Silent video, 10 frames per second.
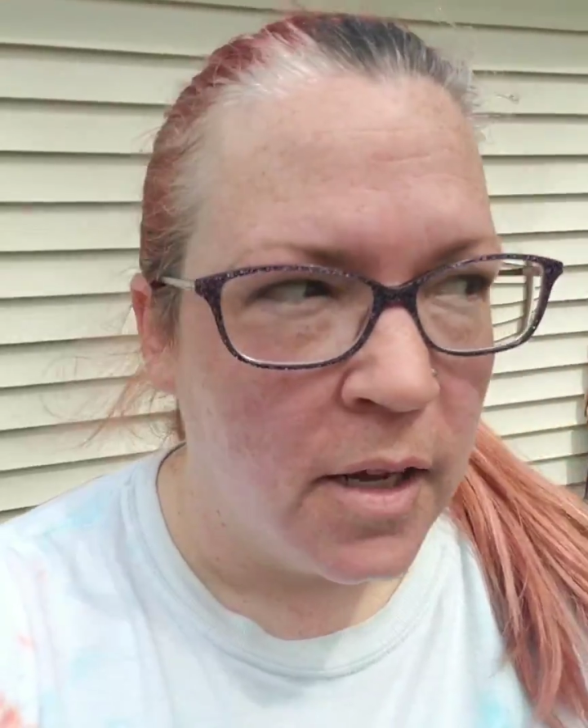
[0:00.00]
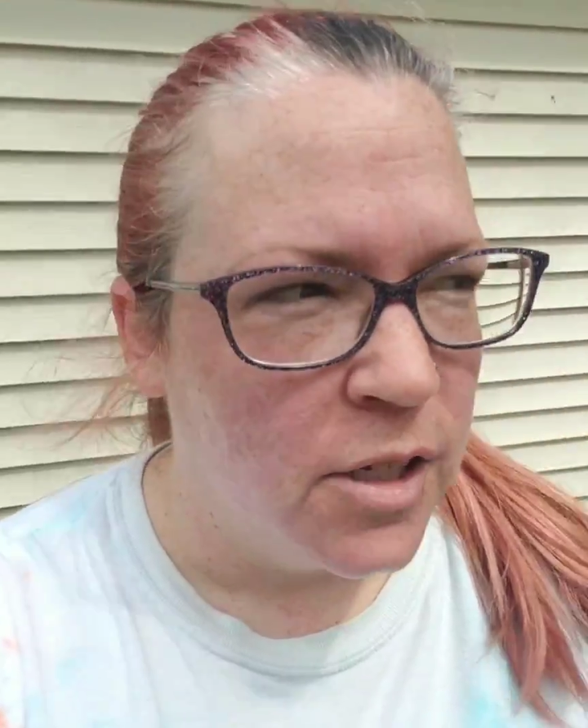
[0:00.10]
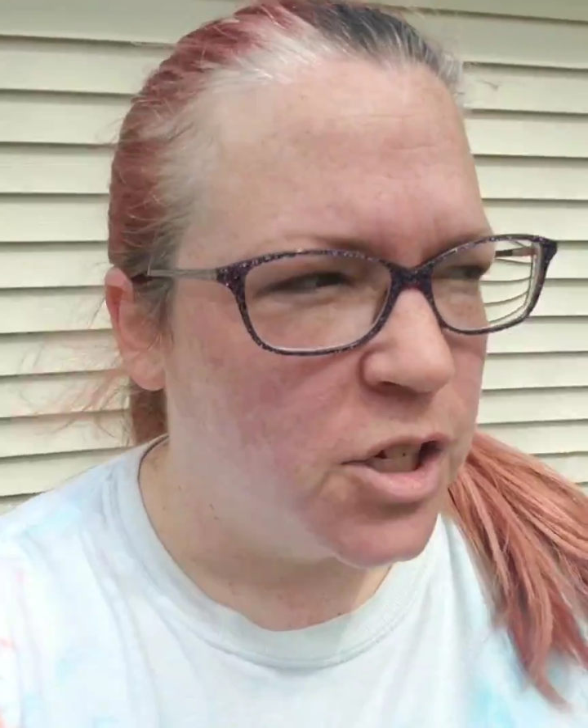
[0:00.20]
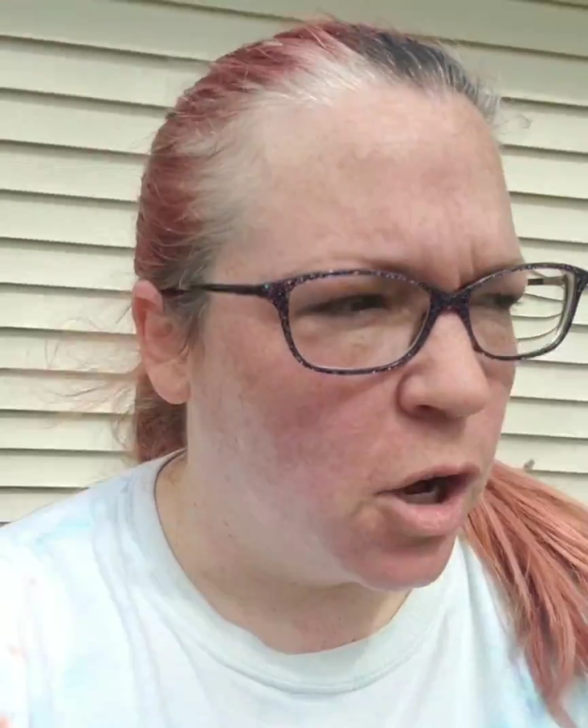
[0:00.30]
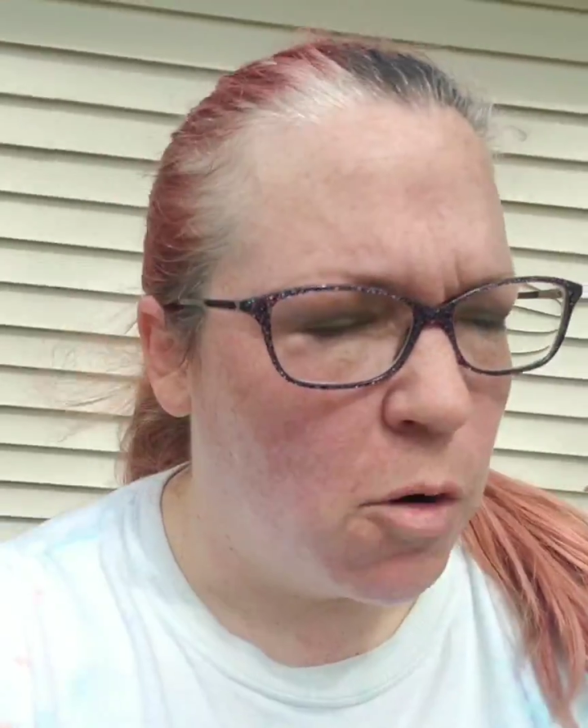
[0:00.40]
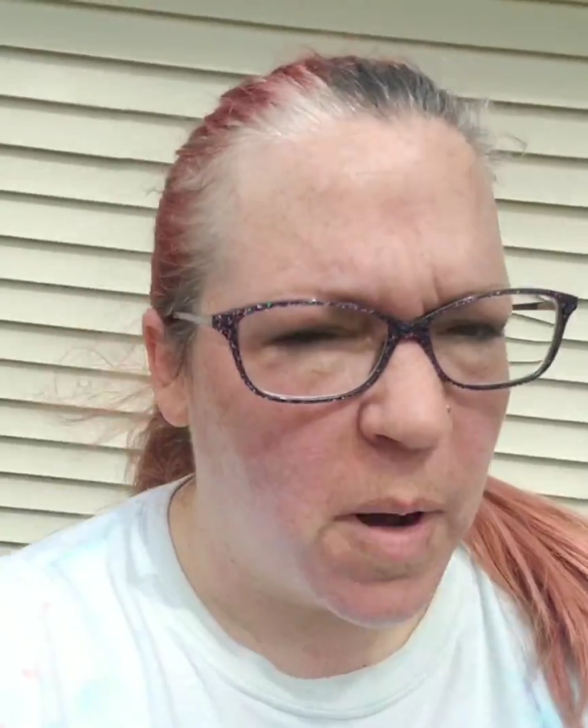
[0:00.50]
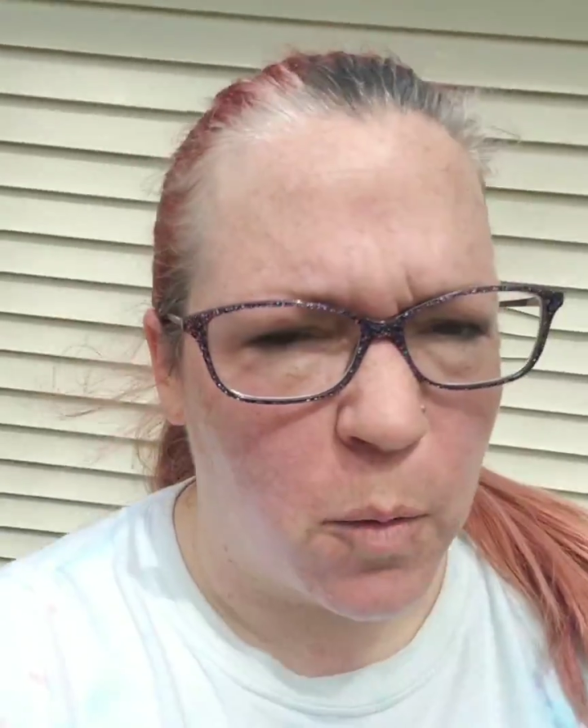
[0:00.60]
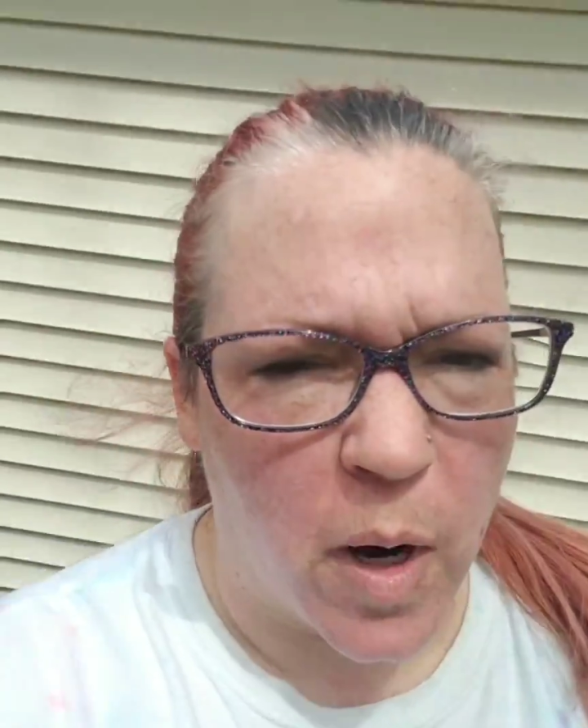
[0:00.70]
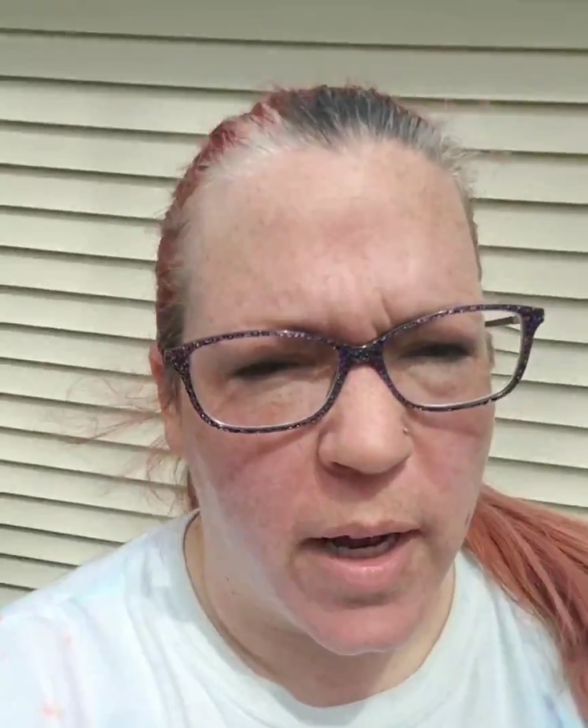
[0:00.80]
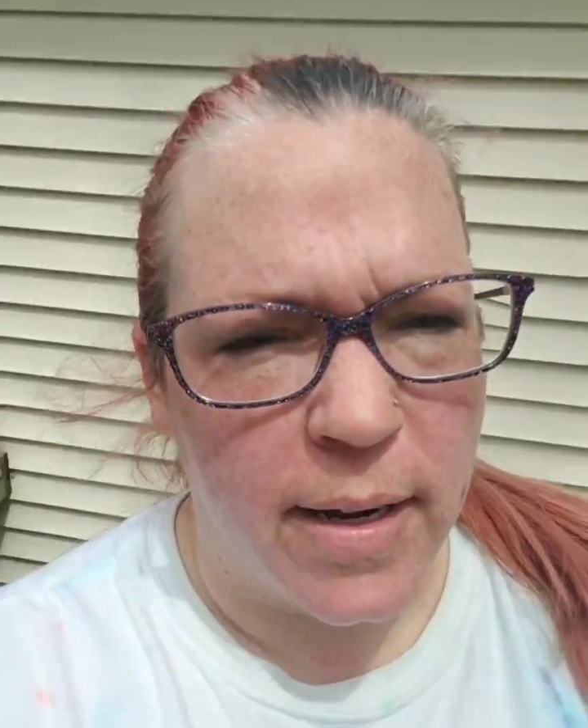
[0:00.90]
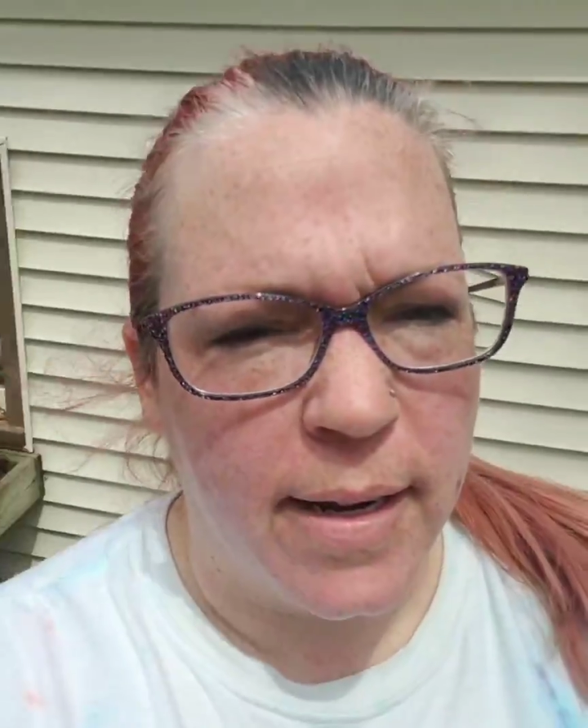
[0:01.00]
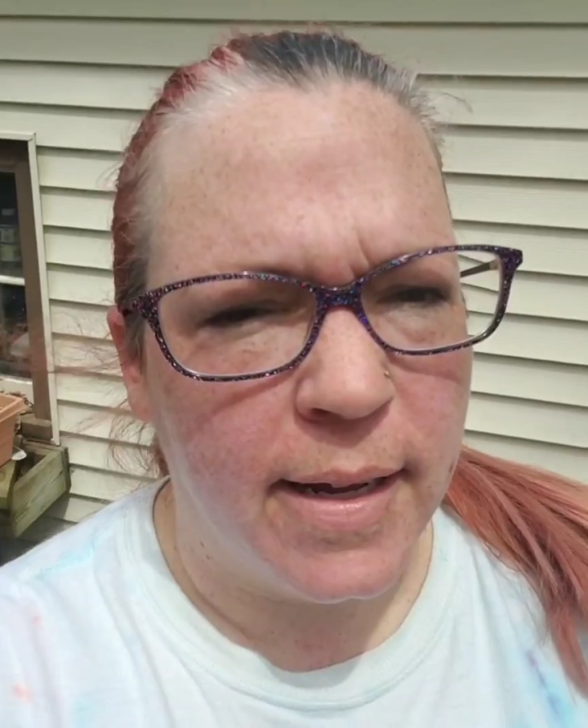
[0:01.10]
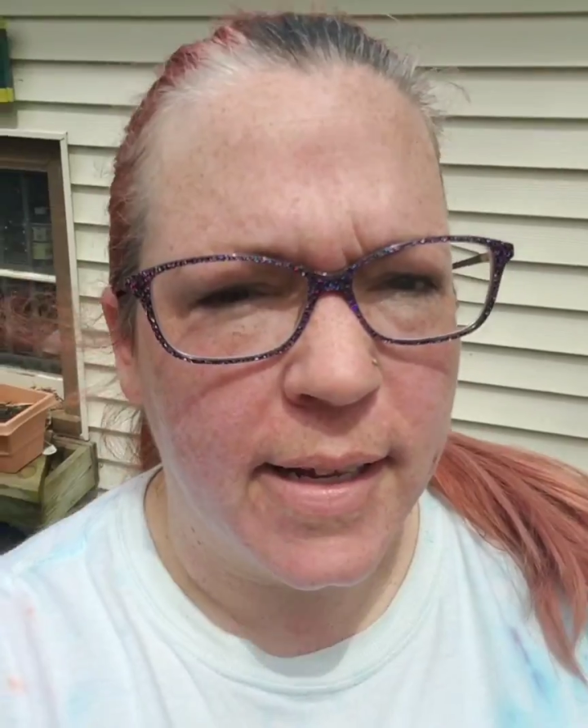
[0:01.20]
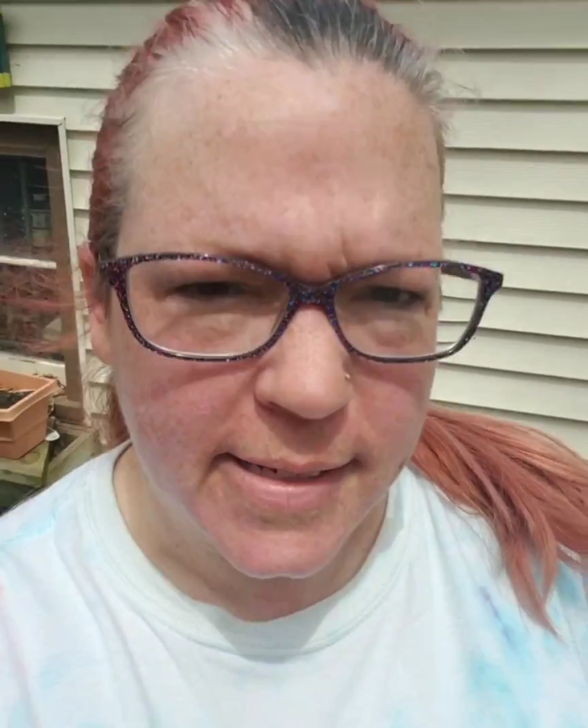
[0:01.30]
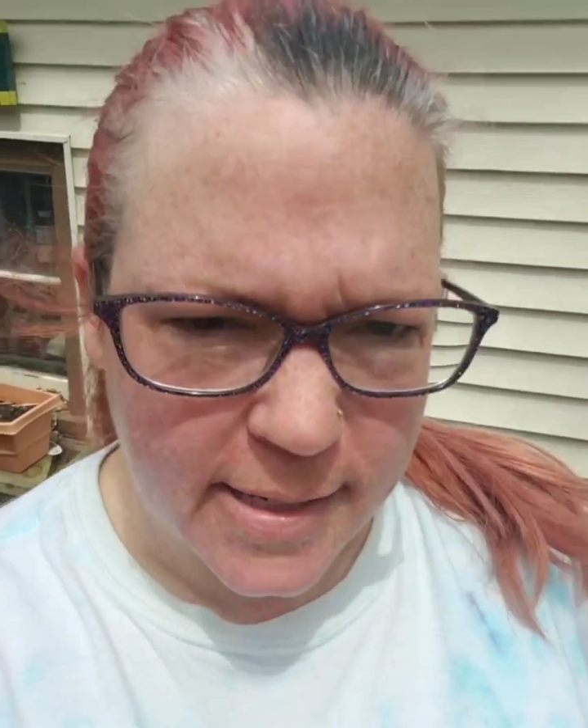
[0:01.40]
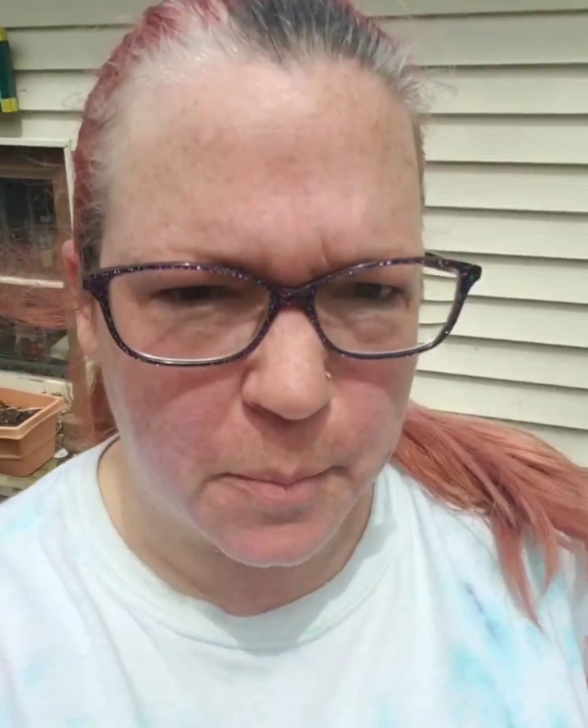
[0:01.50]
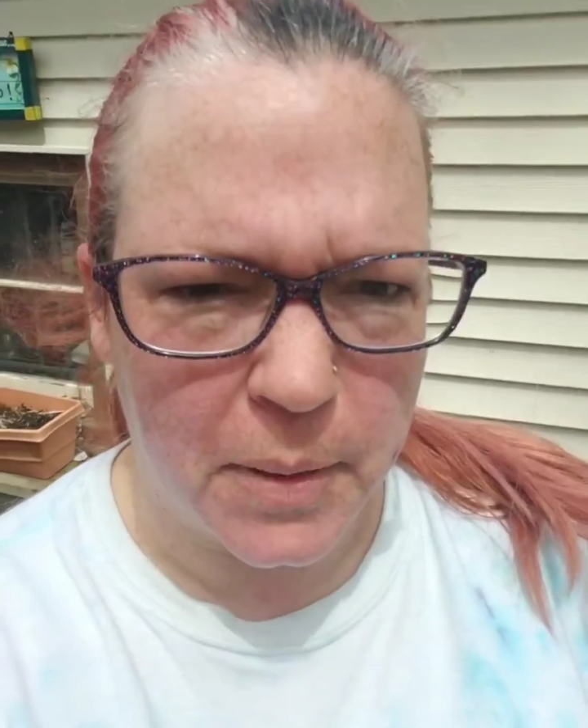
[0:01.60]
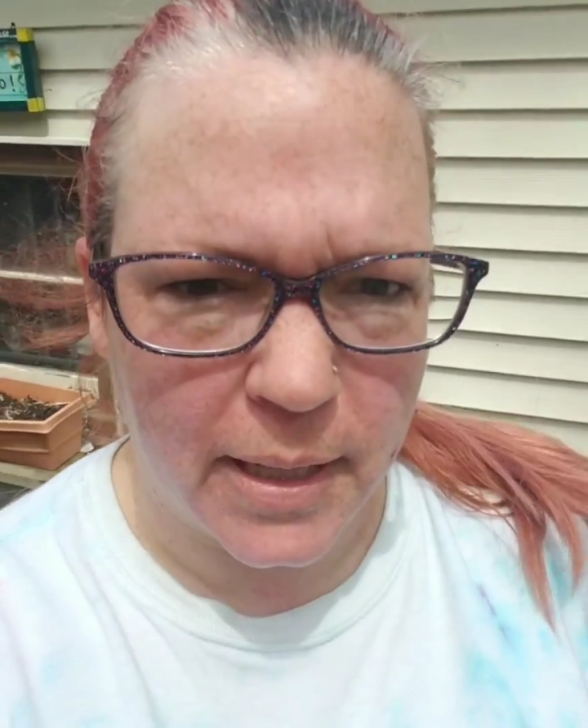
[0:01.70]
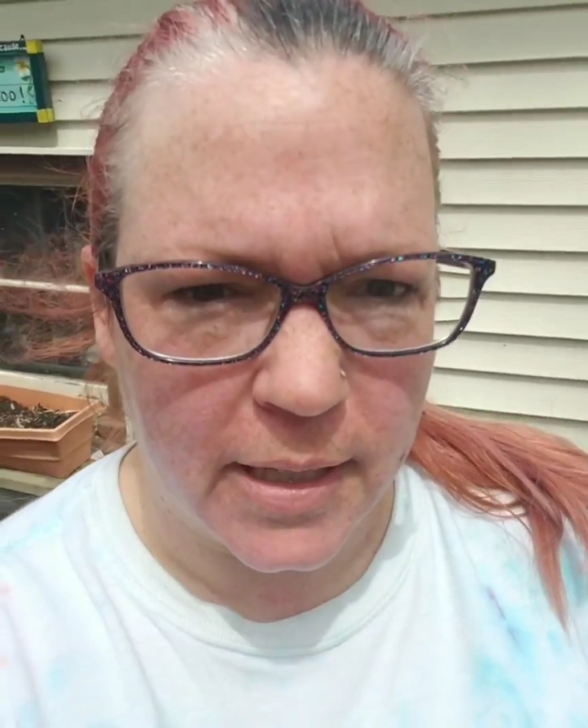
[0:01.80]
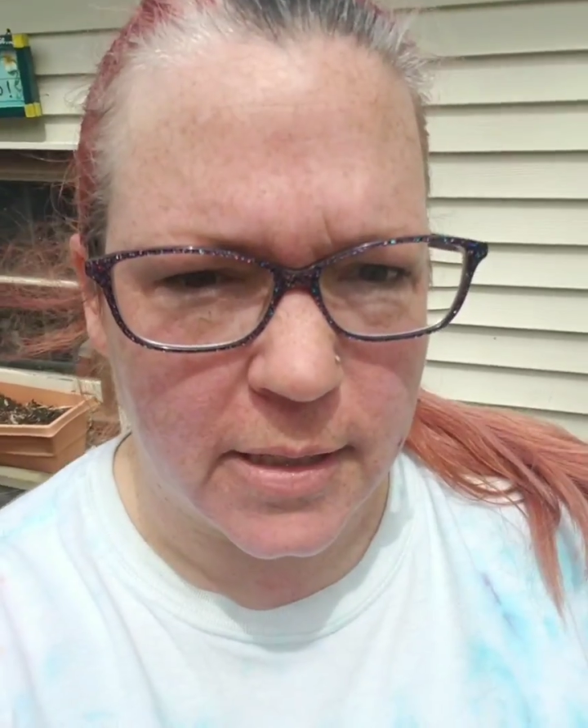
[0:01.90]
So my run is
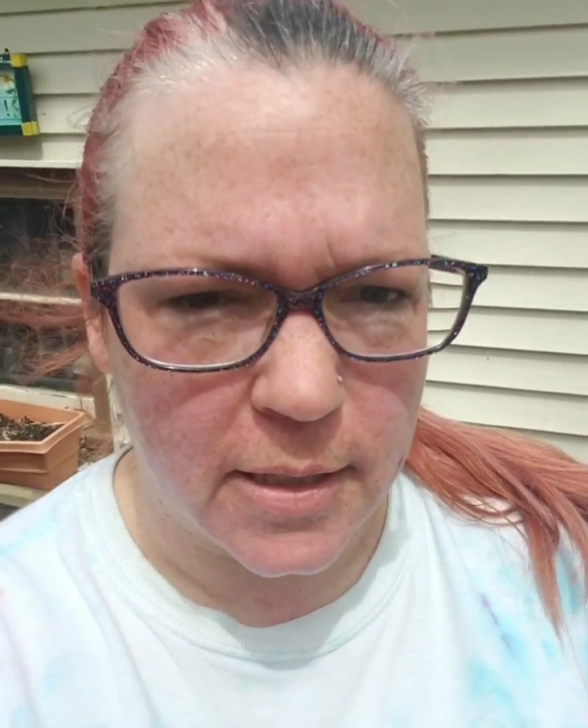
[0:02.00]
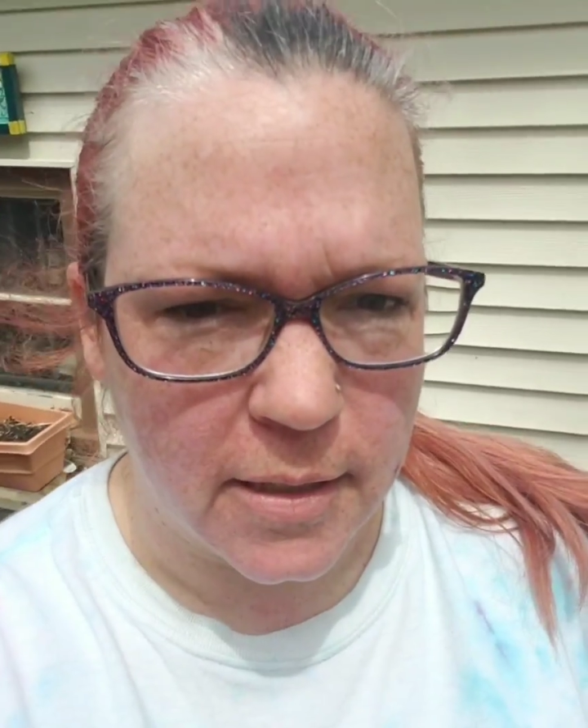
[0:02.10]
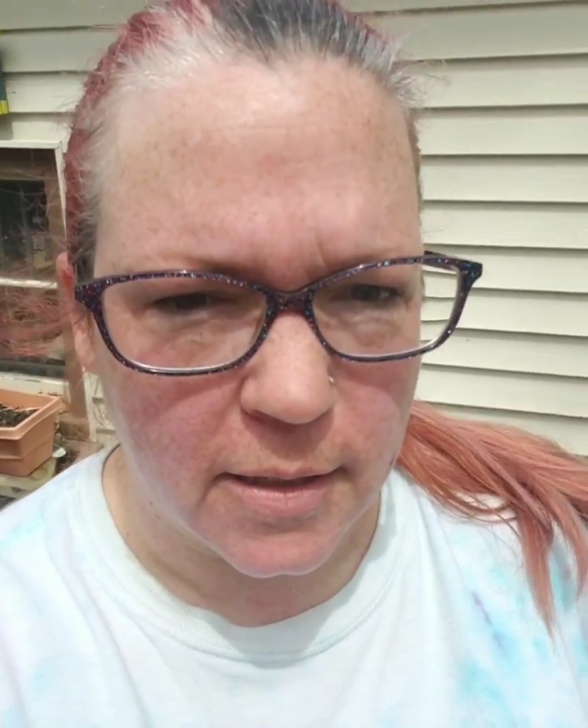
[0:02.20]
complete.